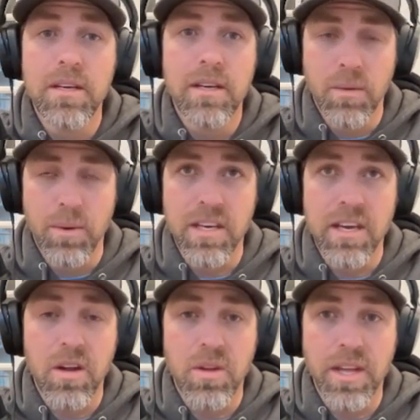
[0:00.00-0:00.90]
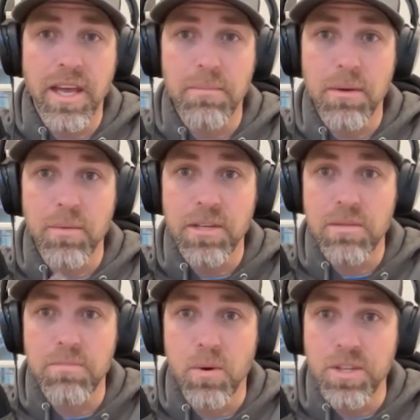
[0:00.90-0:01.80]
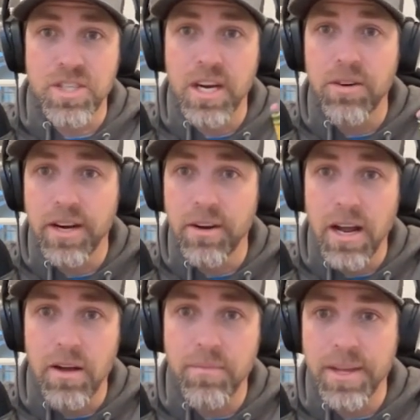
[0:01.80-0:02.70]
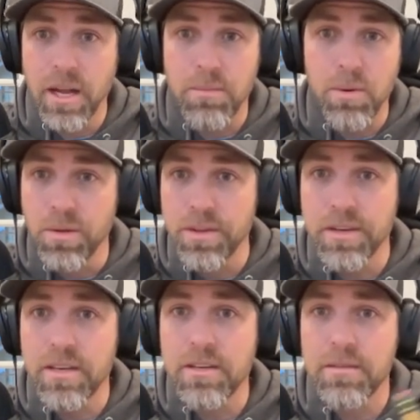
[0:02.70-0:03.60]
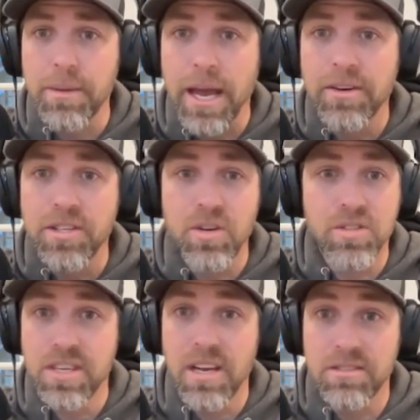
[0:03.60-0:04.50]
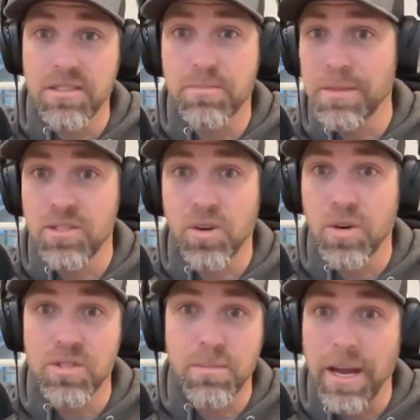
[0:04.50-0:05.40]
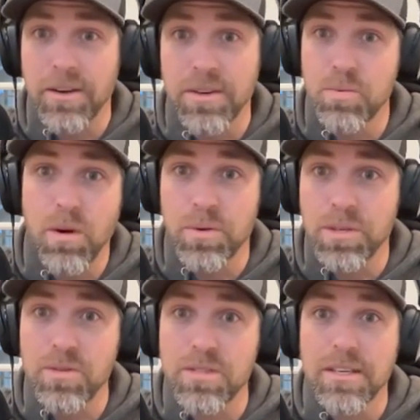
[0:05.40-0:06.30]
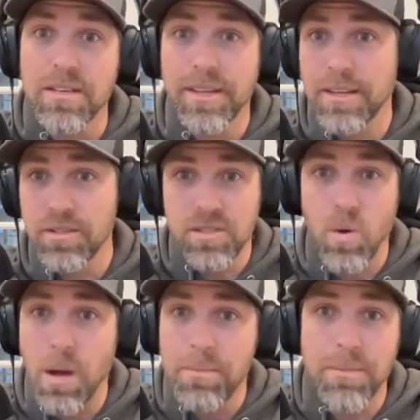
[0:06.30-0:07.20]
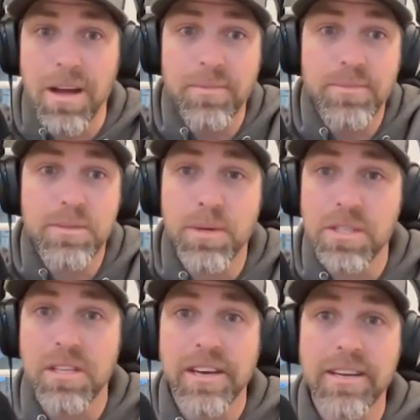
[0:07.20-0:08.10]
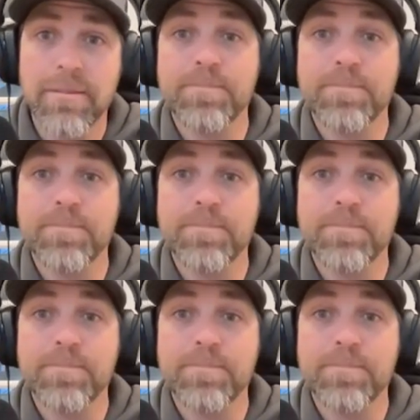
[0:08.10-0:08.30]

And we can cut all day, but we just pull the generator out, and I'll pull the battery chargers out and just be charging the batteries while we're using it, and then just swap them out. It's pretty slick.